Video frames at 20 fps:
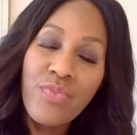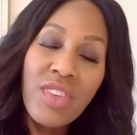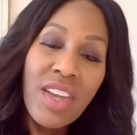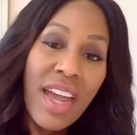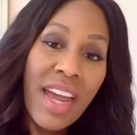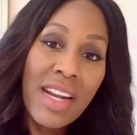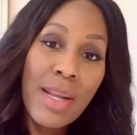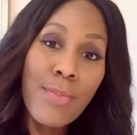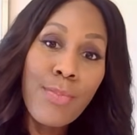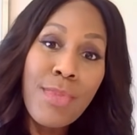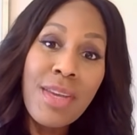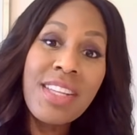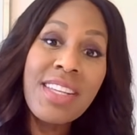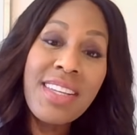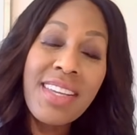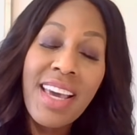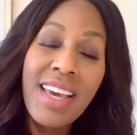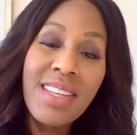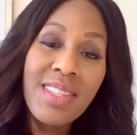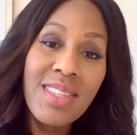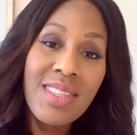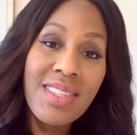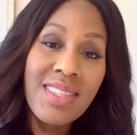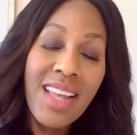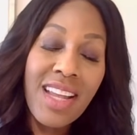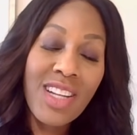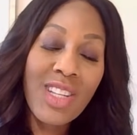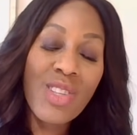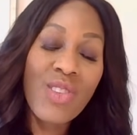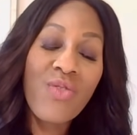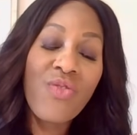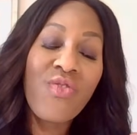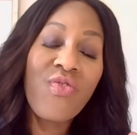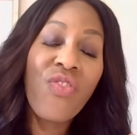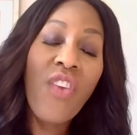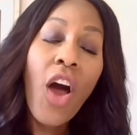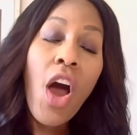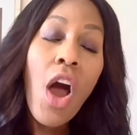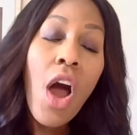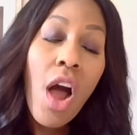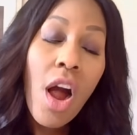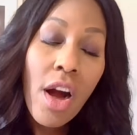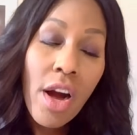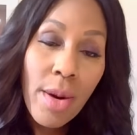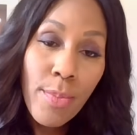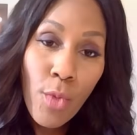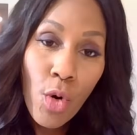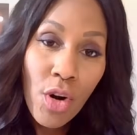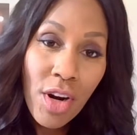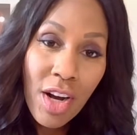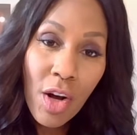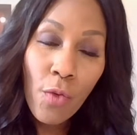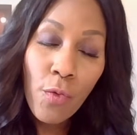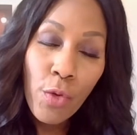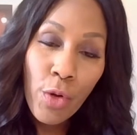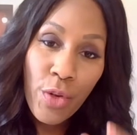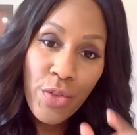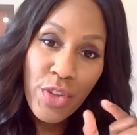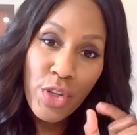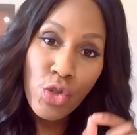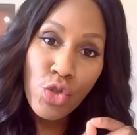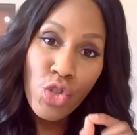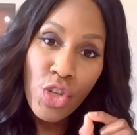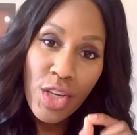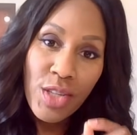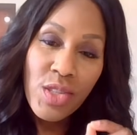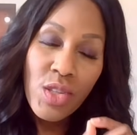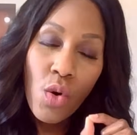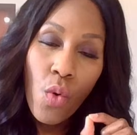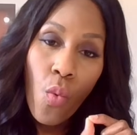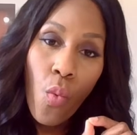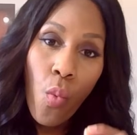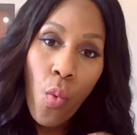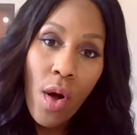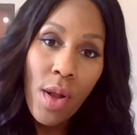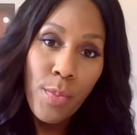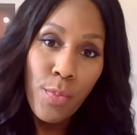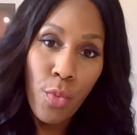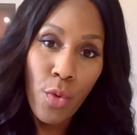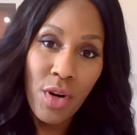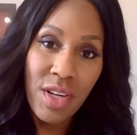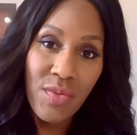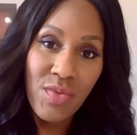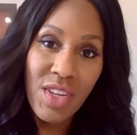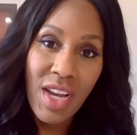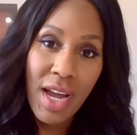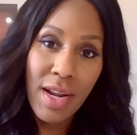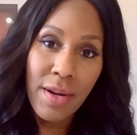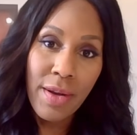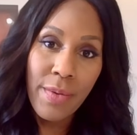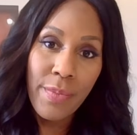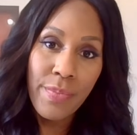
And in many cases, that is far more helpful than just one point of data.